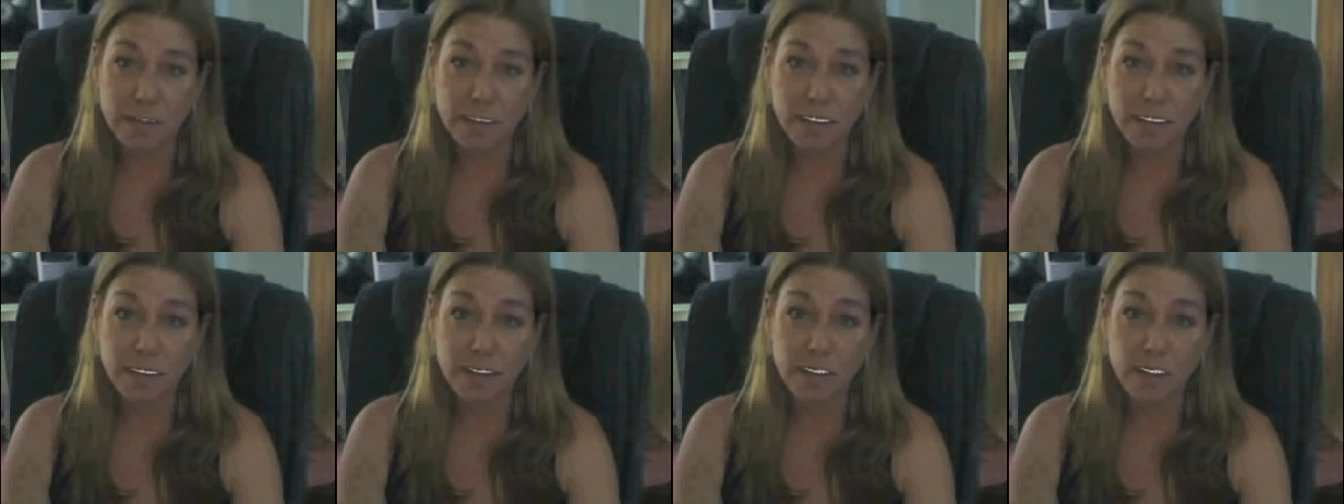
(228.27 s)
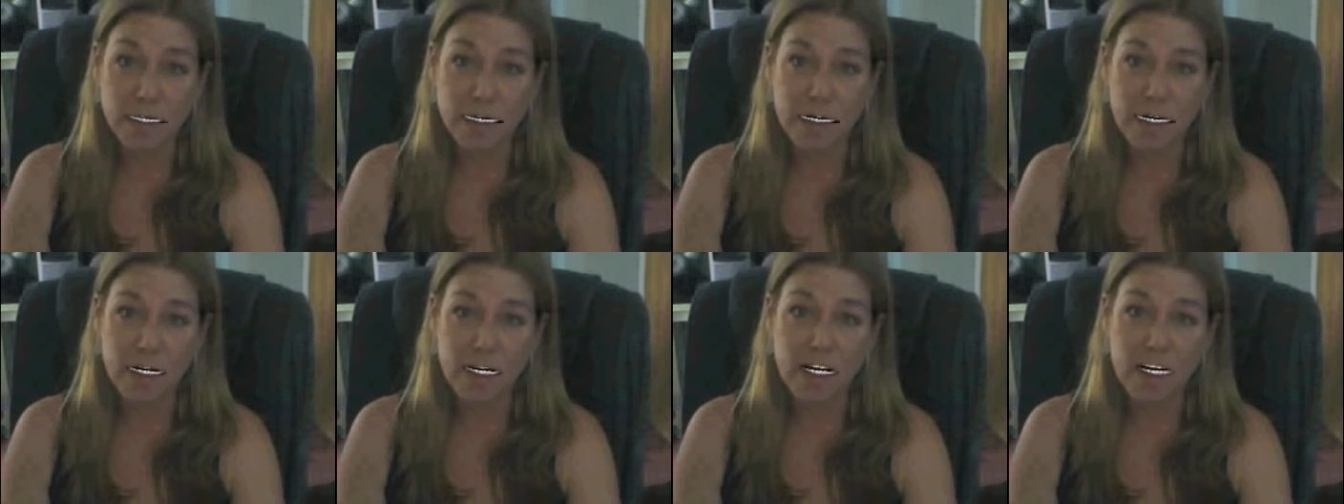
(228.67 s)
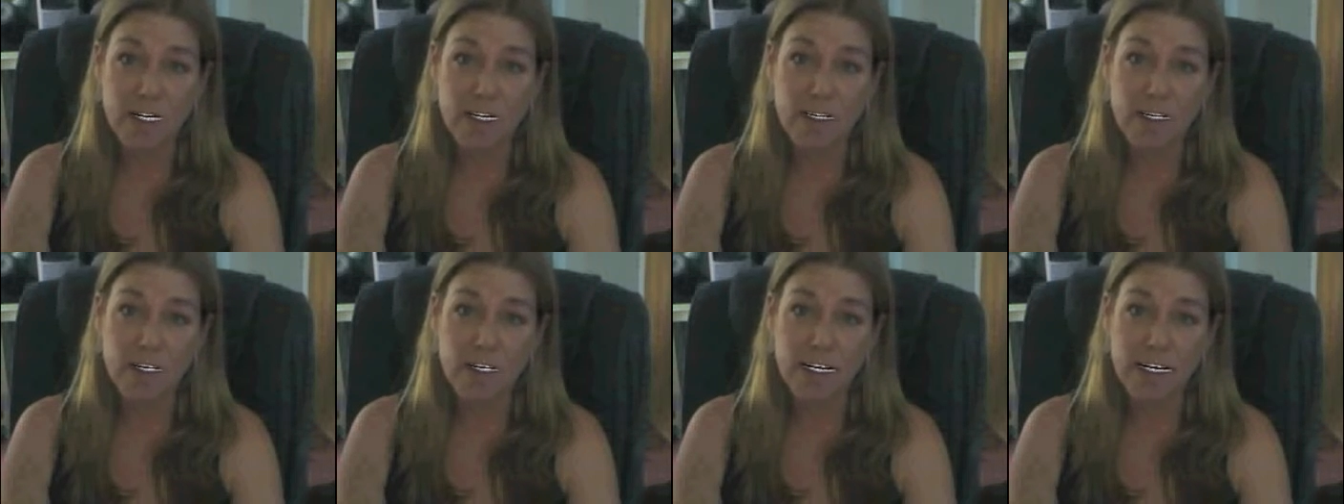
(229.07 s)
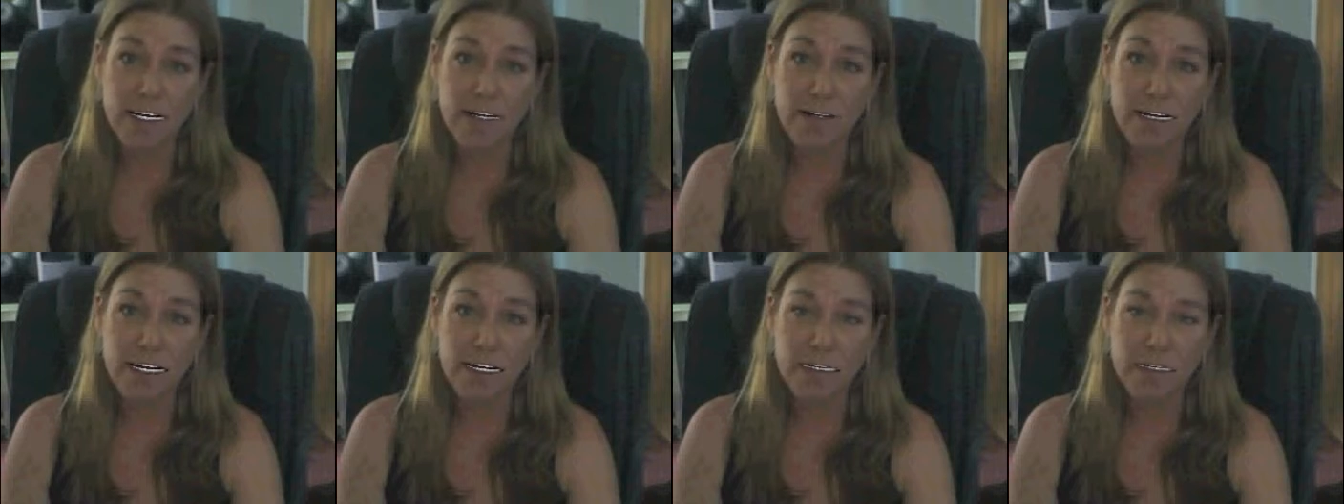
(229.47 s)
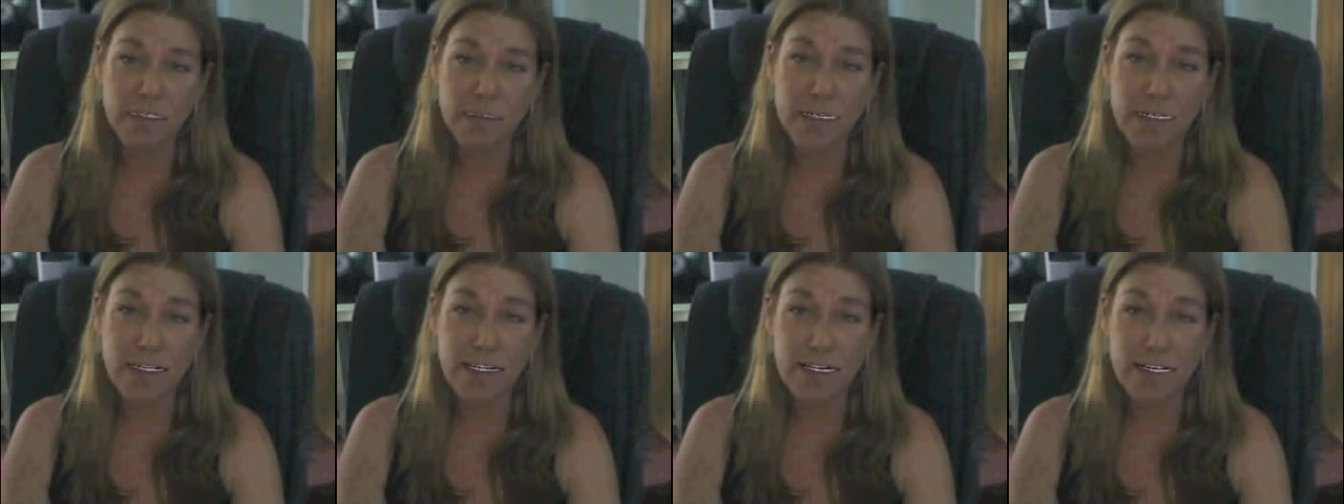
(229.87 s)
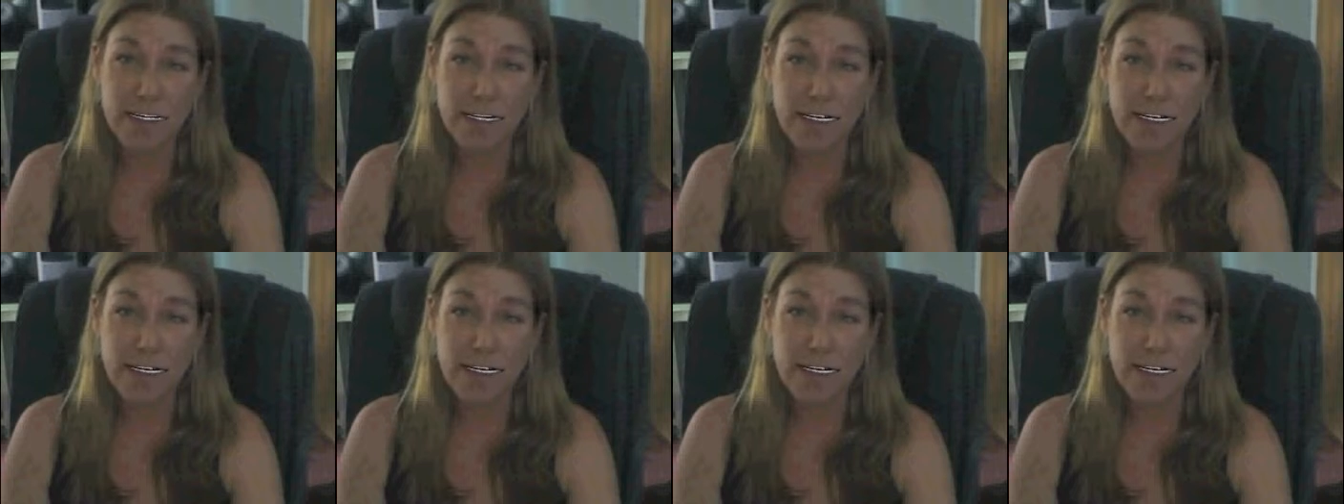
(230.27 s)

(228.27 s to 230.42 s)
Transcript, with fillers: like a chicken on a June bug.